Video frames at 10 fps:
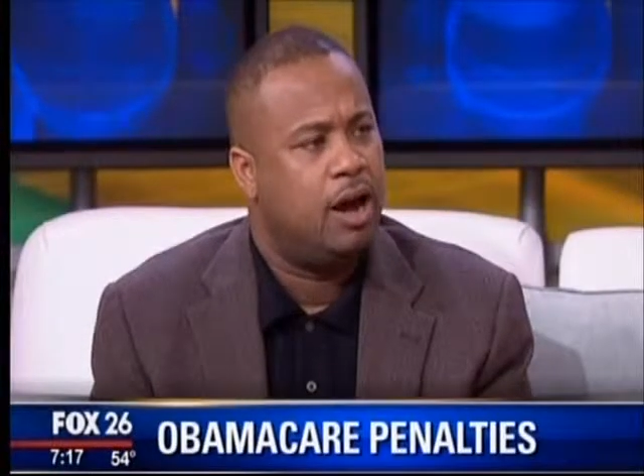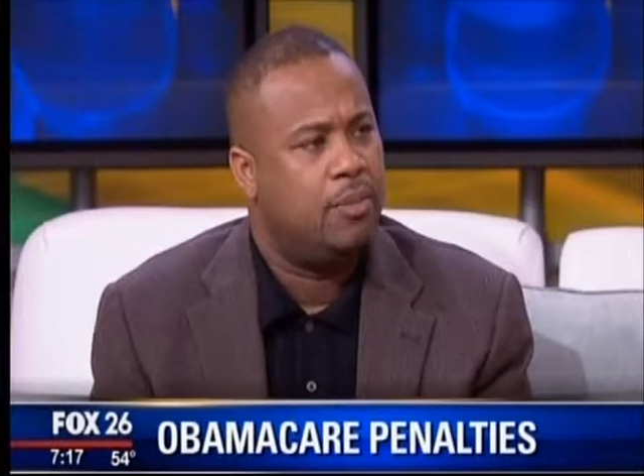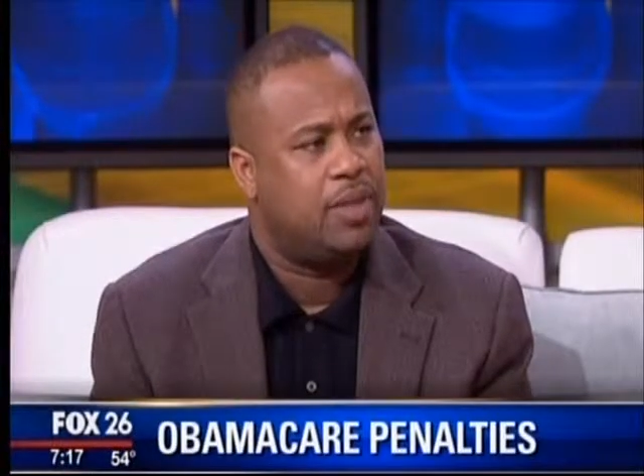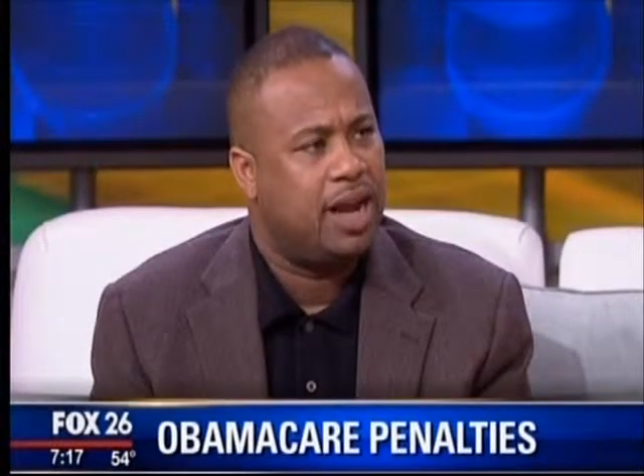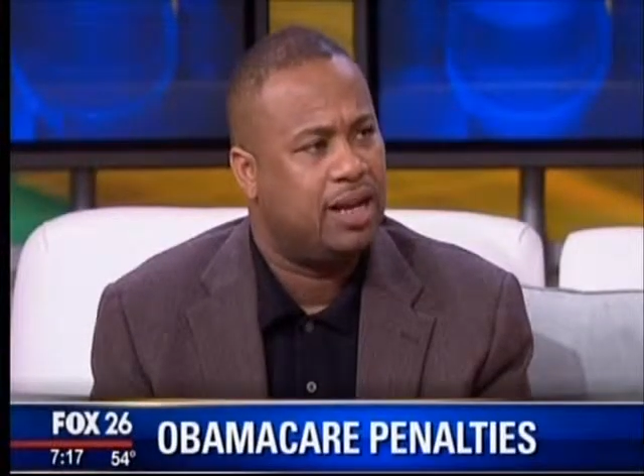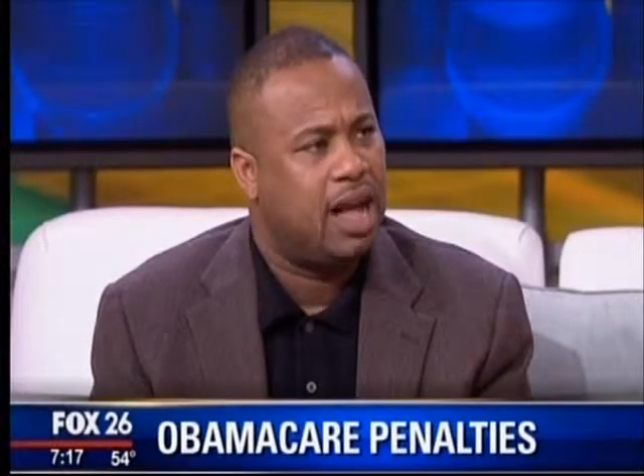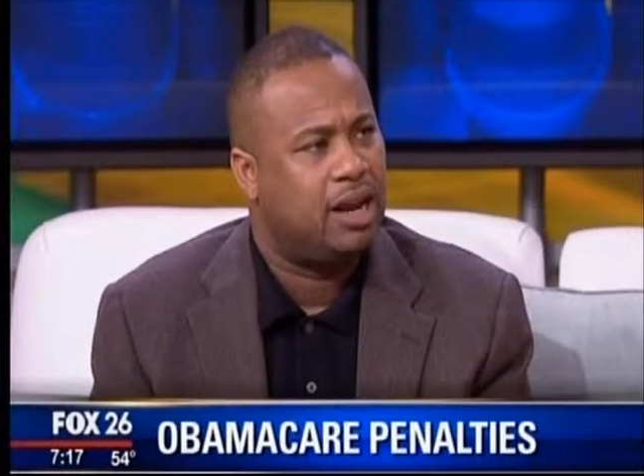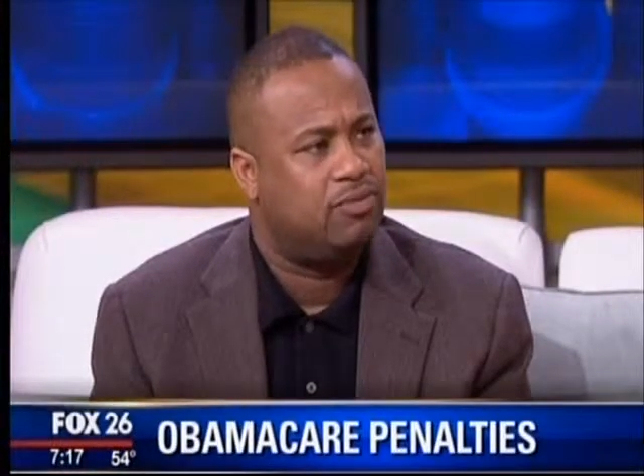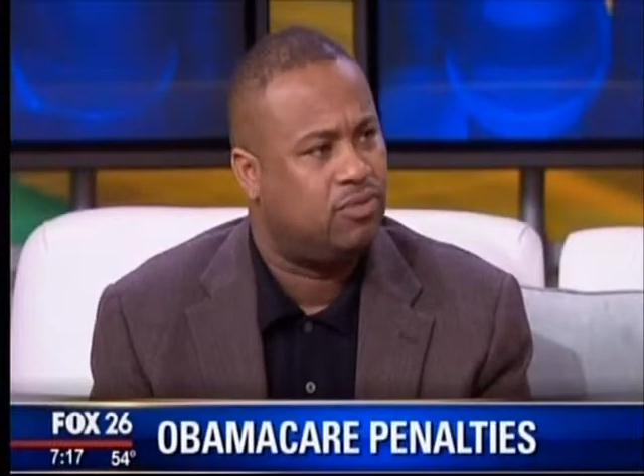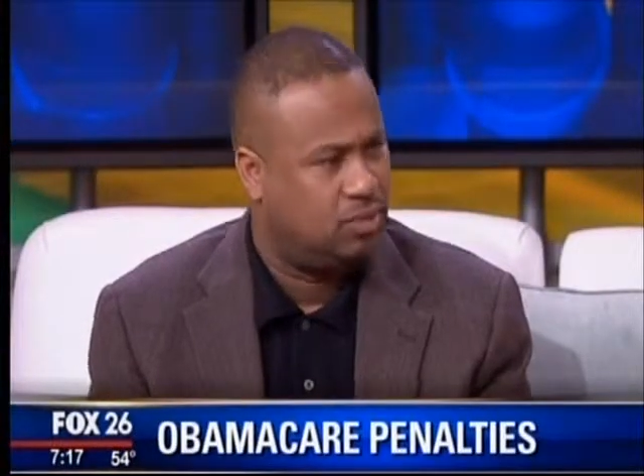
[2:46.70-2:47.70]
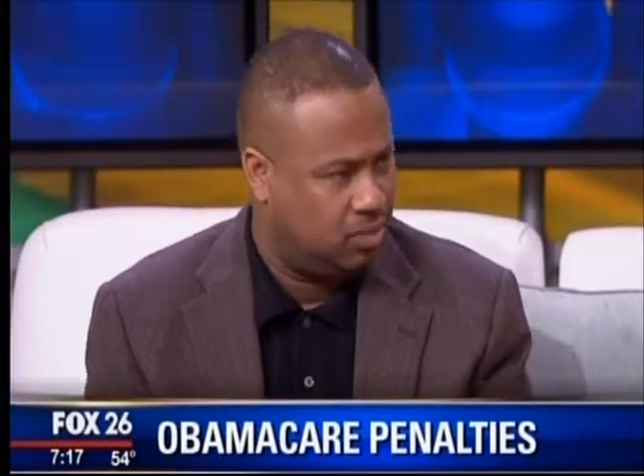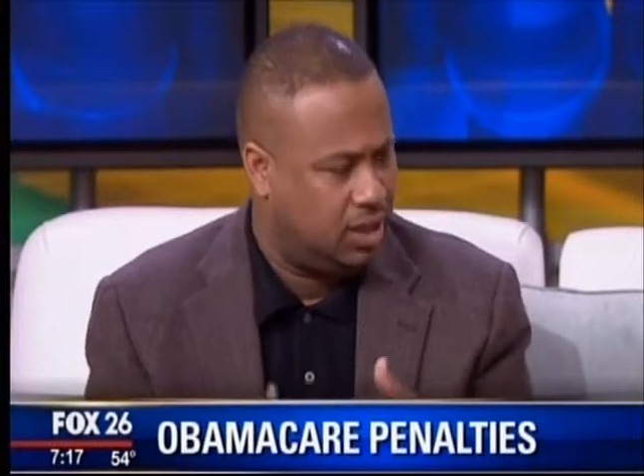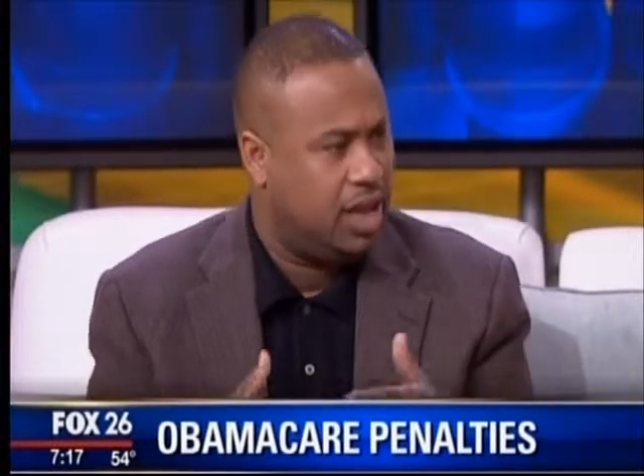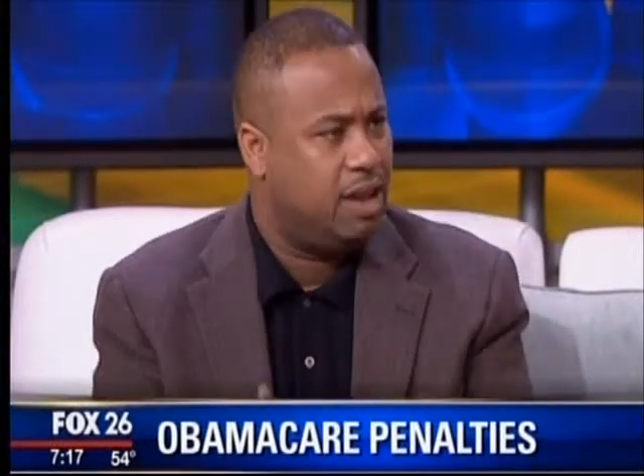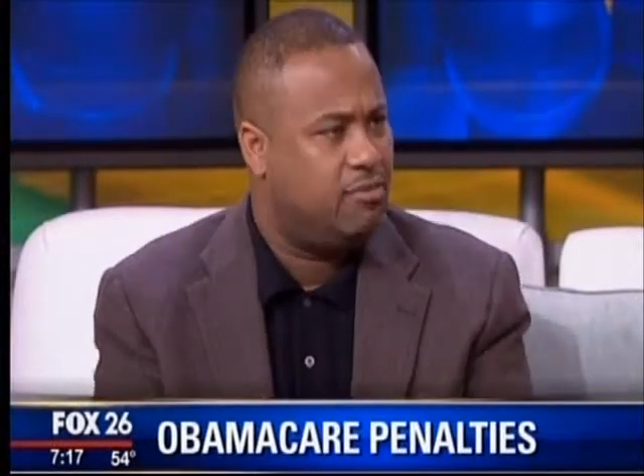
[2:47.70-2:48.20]
that kind of
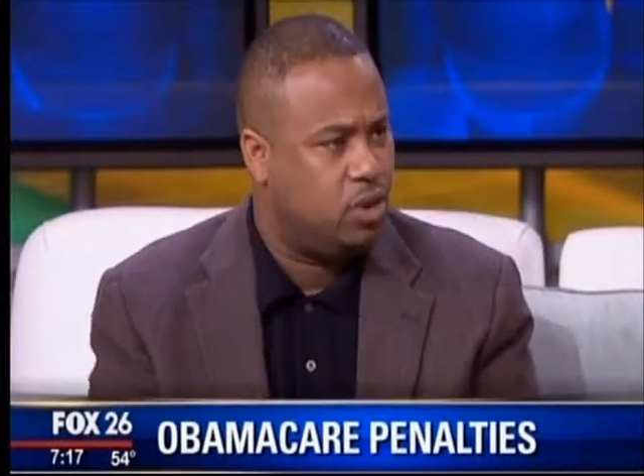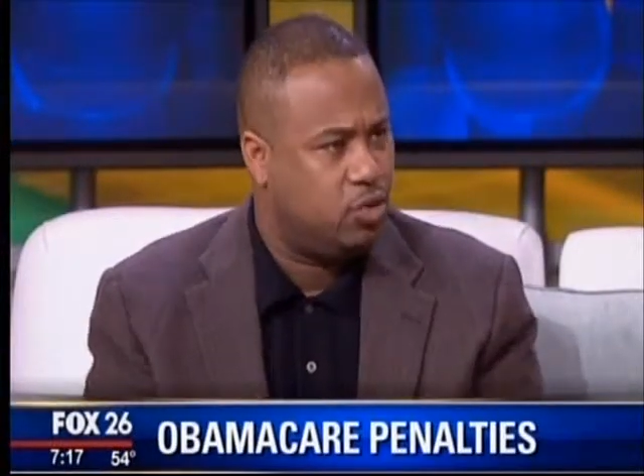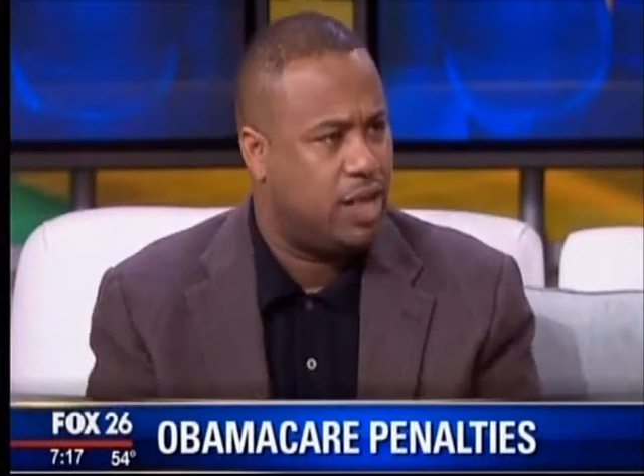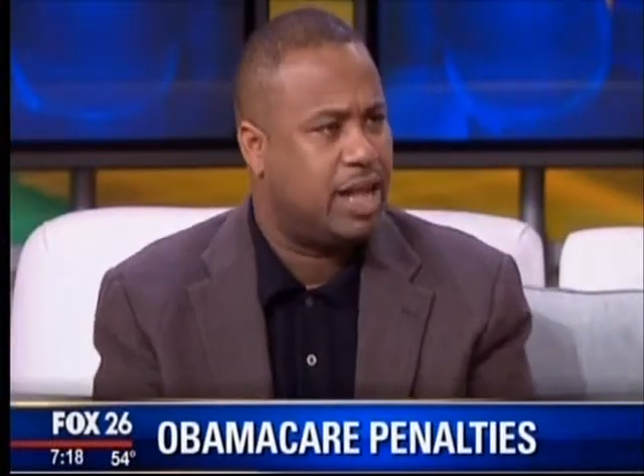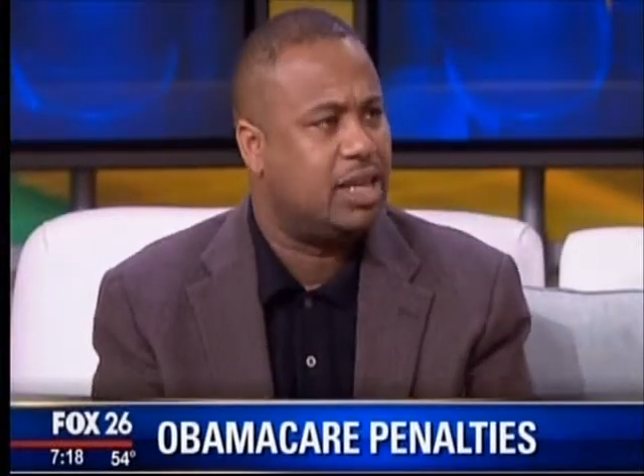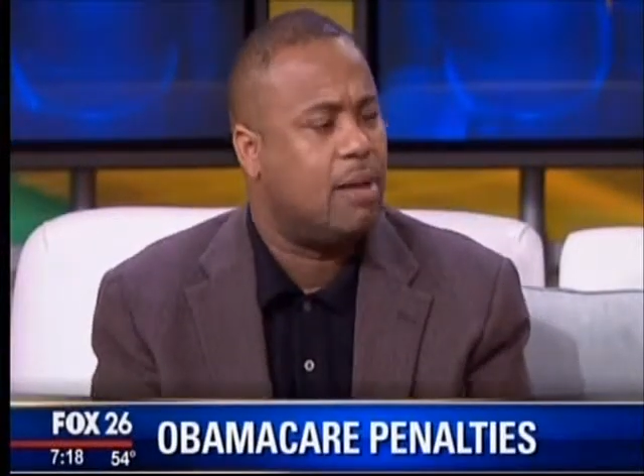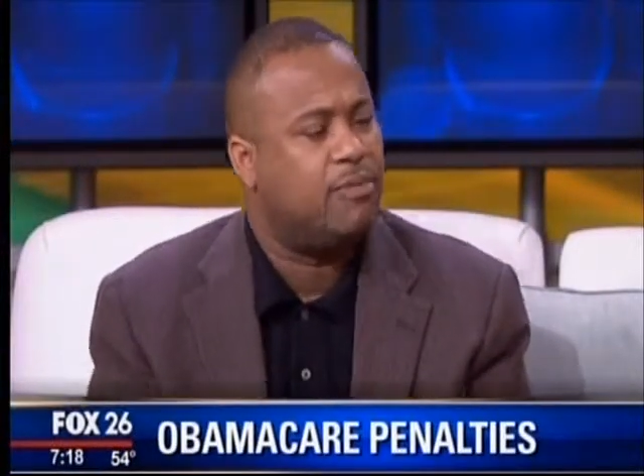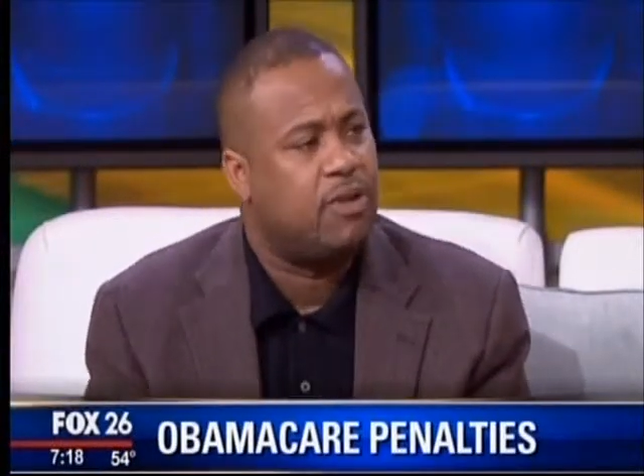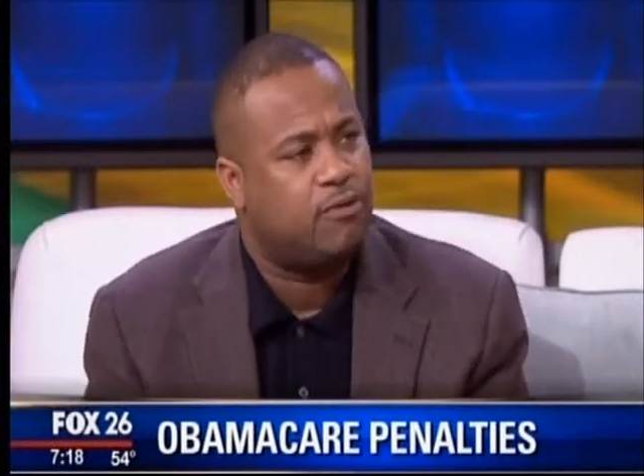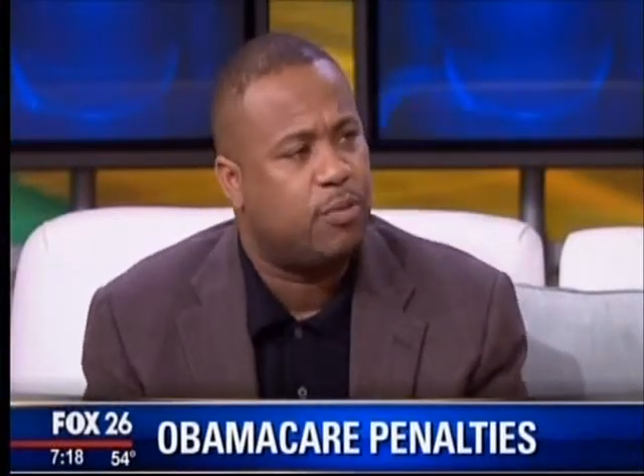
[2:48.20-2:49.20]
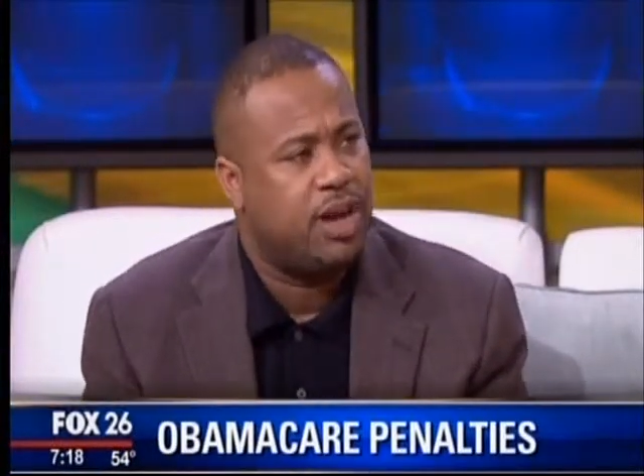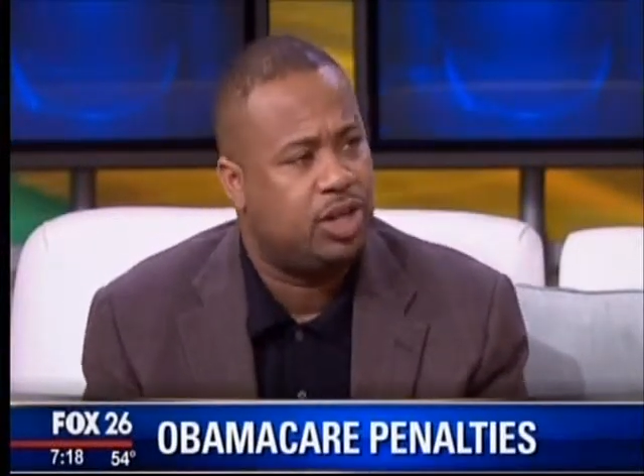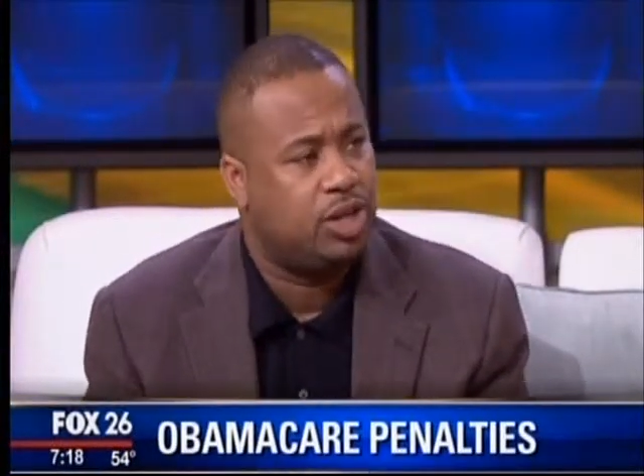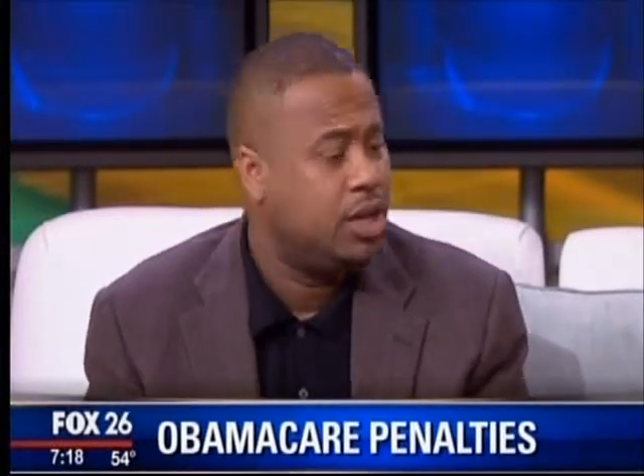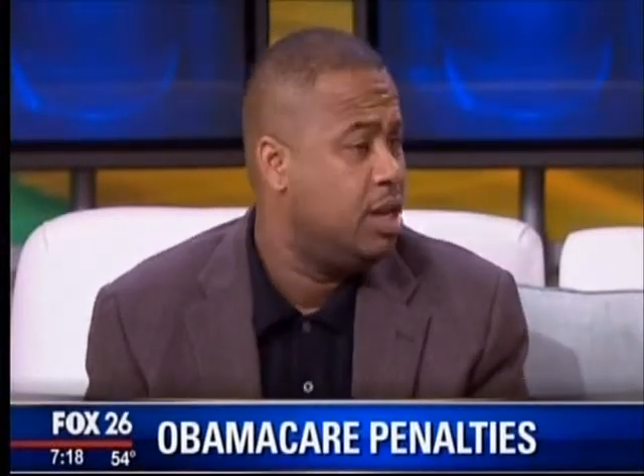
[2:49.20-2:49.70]
give you that type of
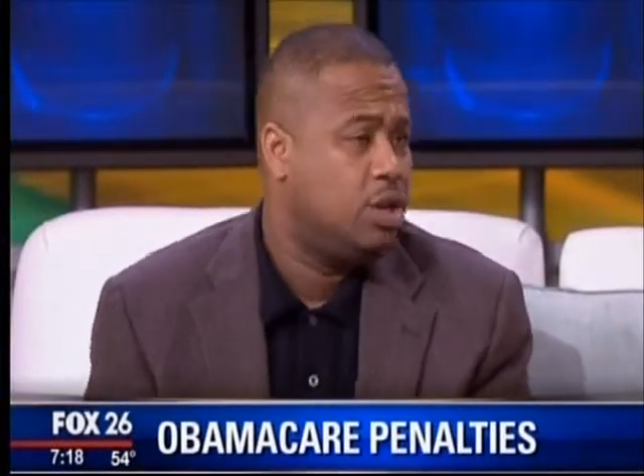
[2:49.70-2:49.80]
information.